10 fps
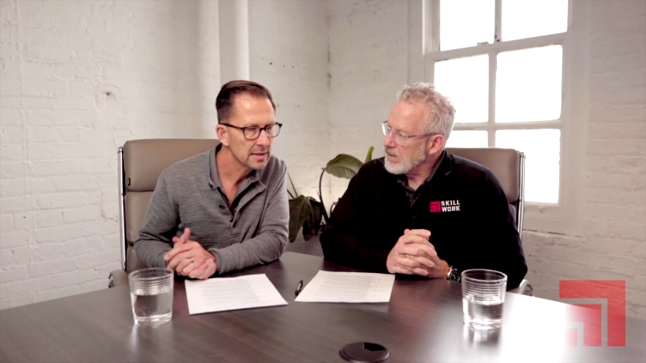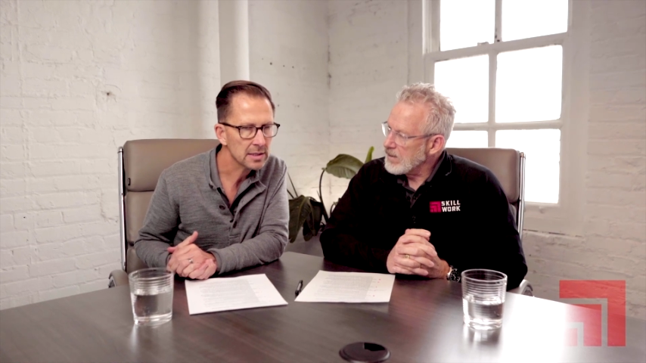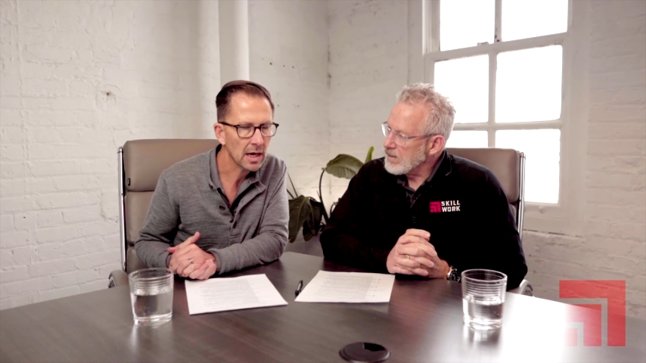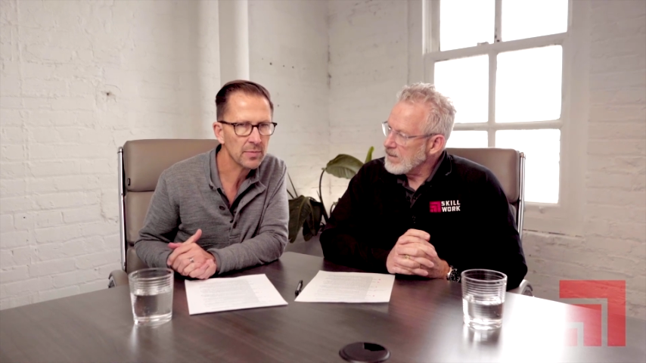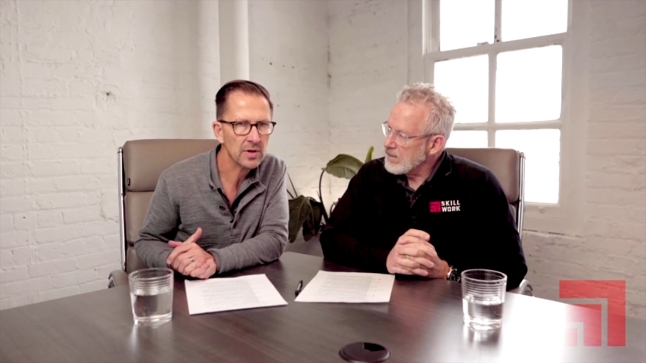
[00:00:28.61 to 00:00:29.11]

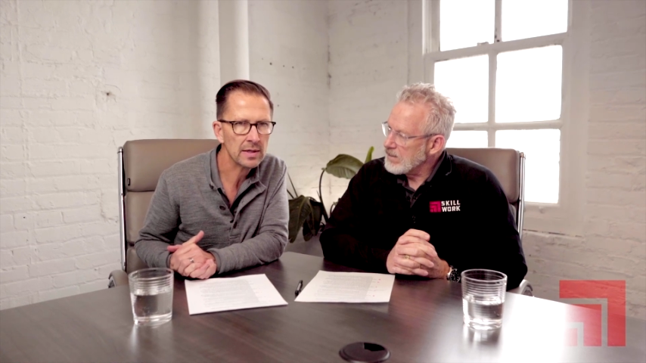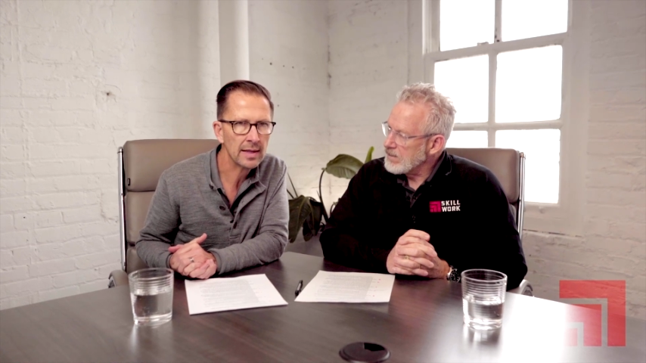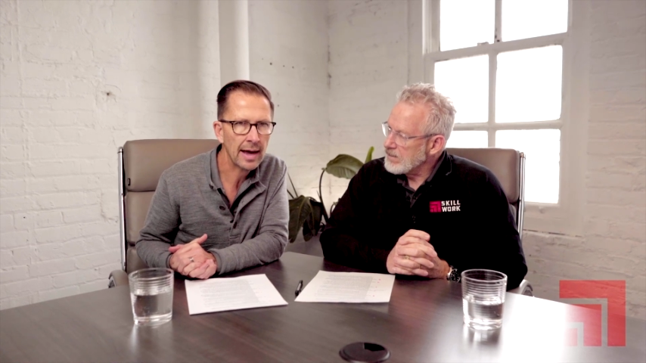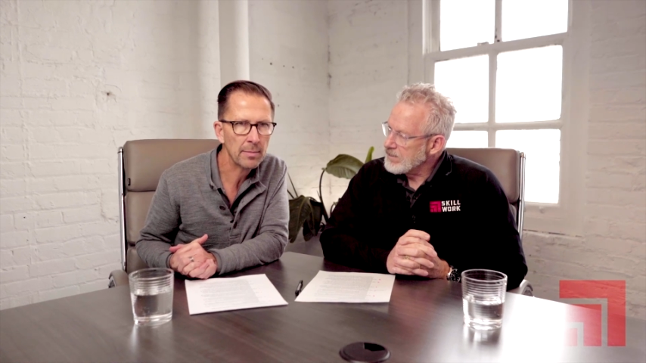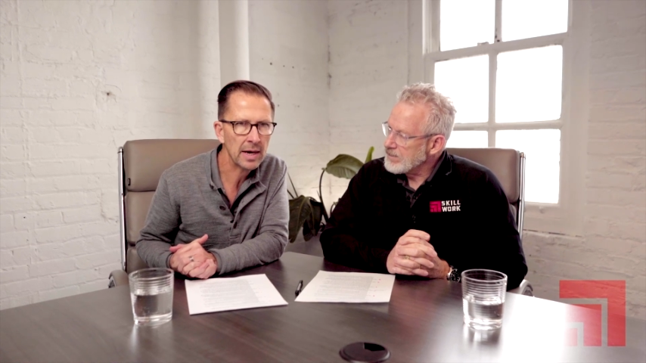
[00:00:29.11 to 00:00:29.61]
Speaker 1: something
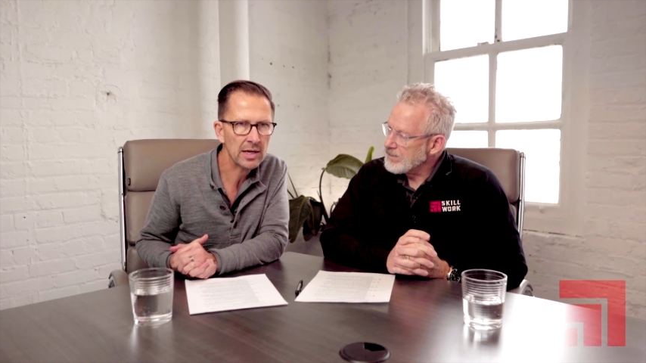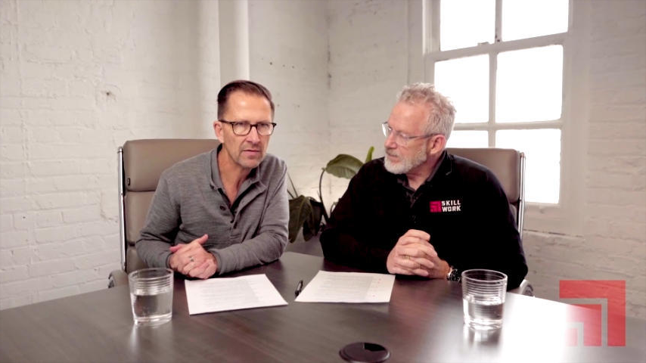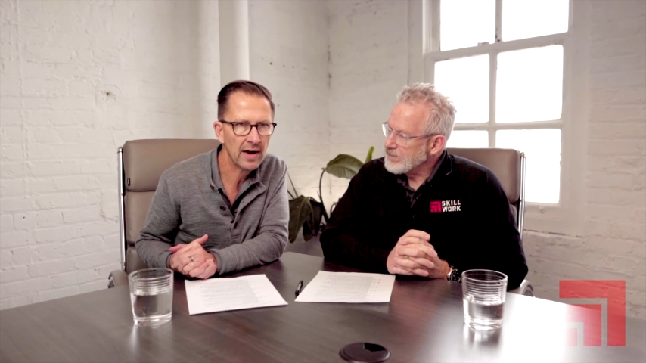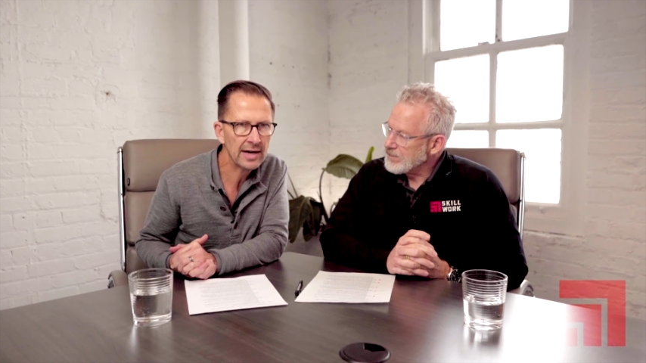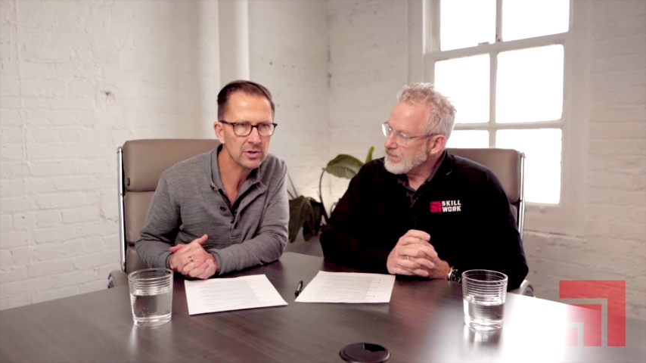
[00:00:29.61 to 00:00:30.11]
that
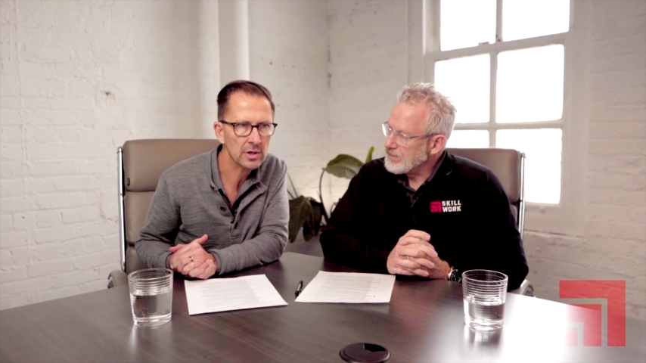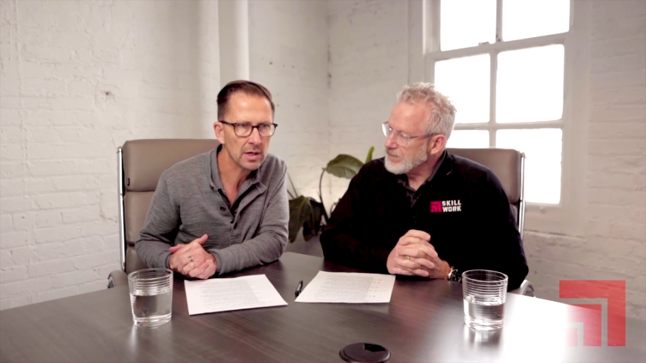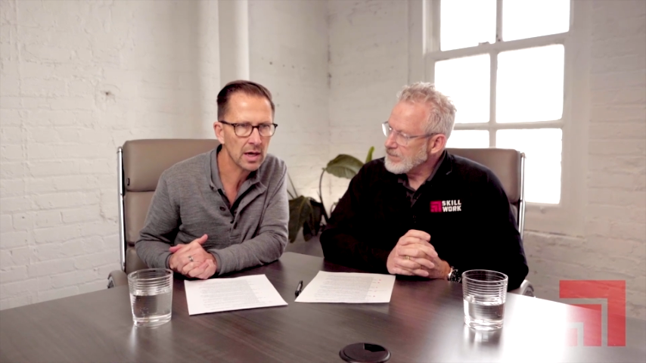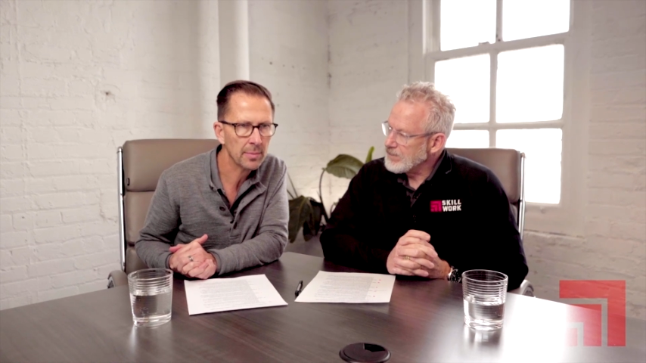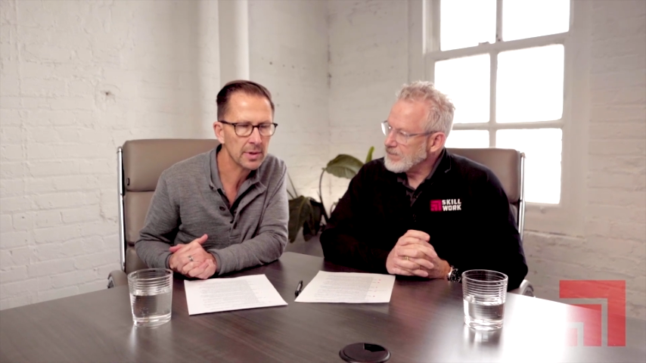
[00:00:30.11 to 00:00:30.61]
manufacturing
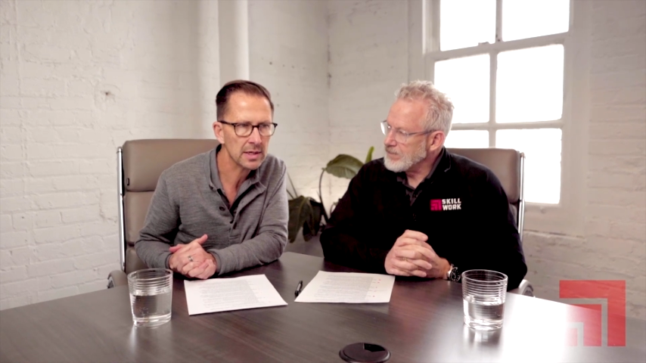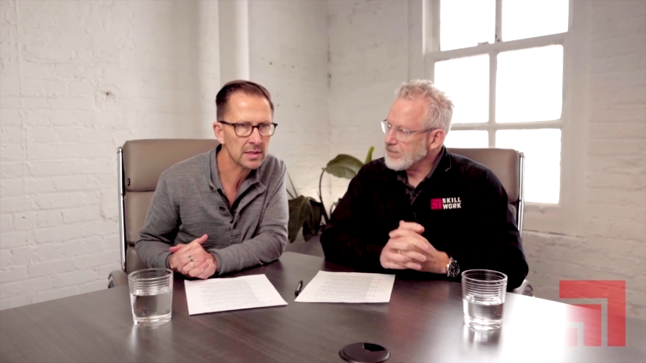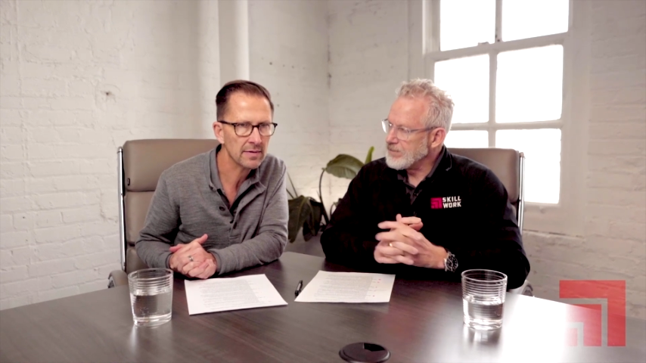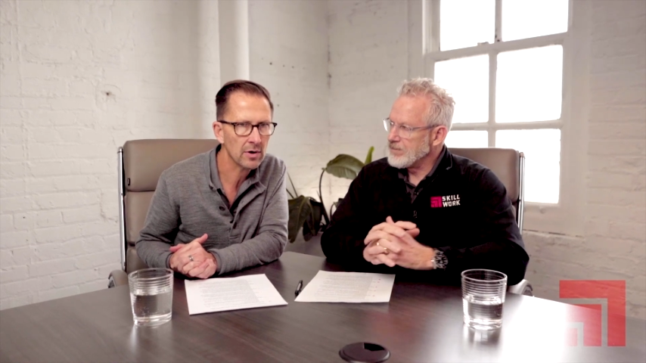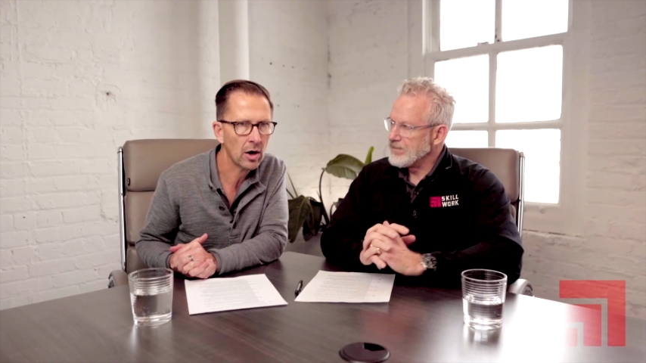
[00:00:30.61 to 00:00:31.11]
companies
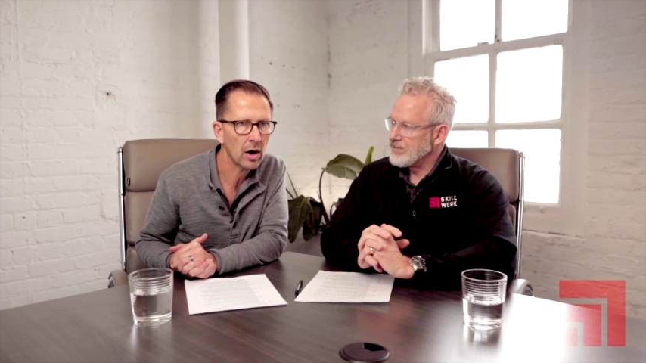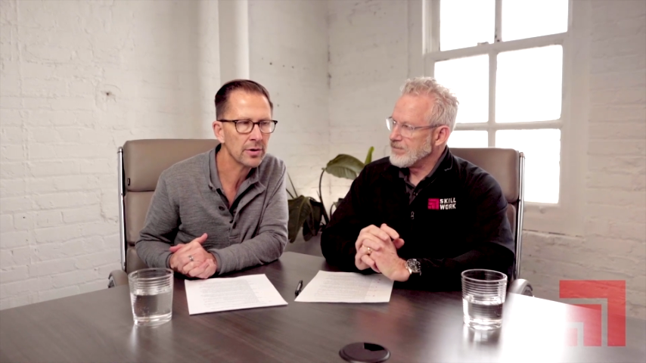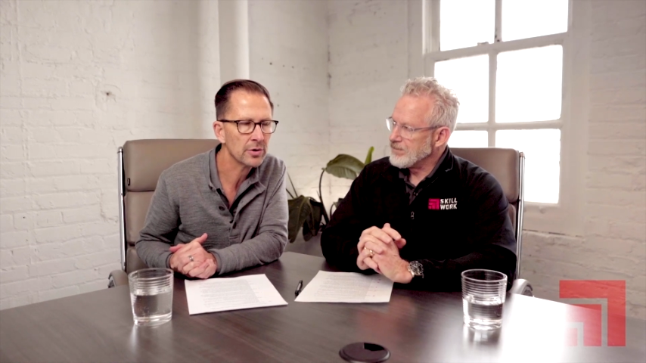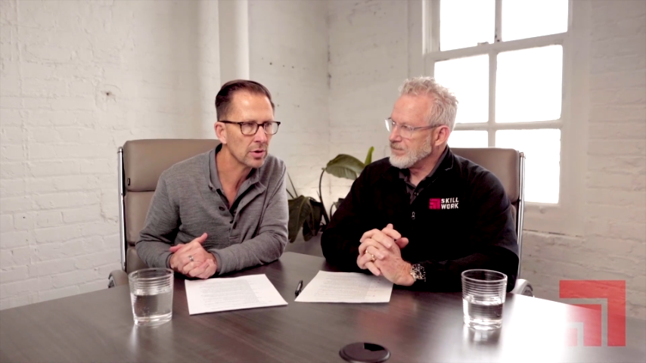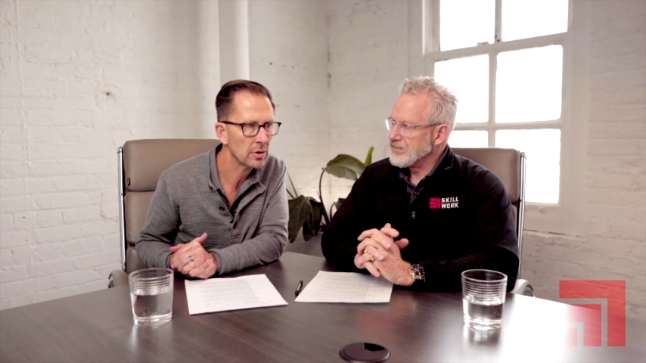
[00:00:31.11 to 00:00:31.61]
have
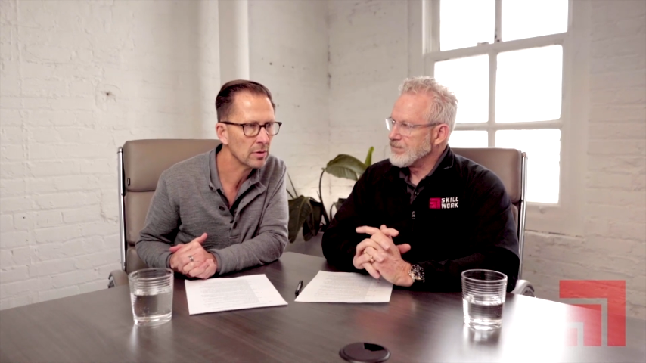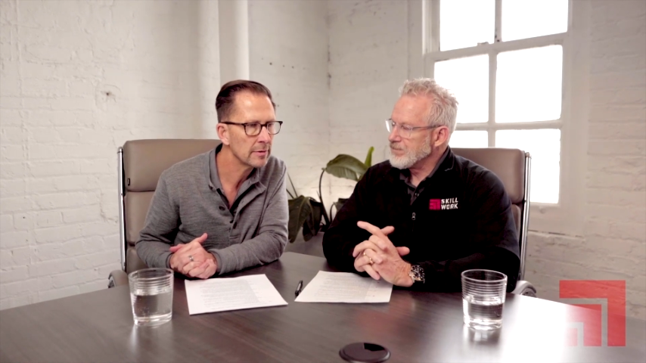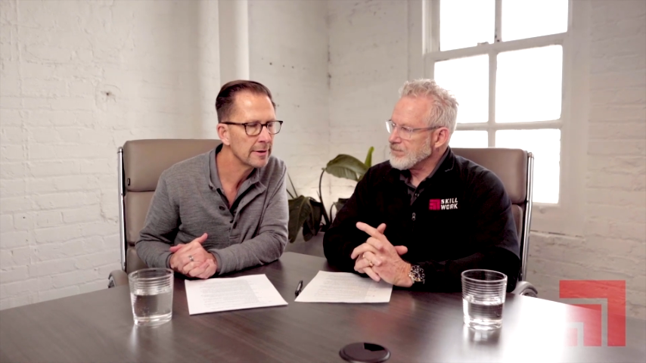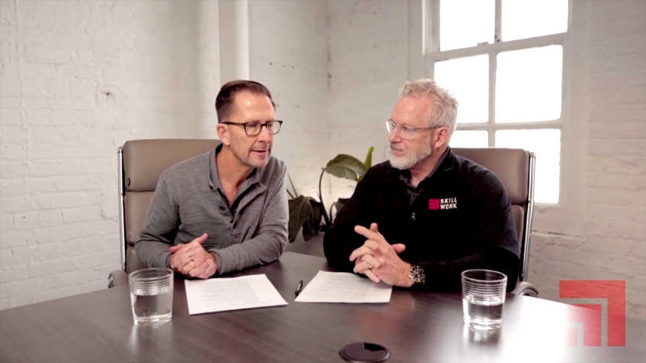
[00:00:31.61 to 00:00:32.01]
gone to.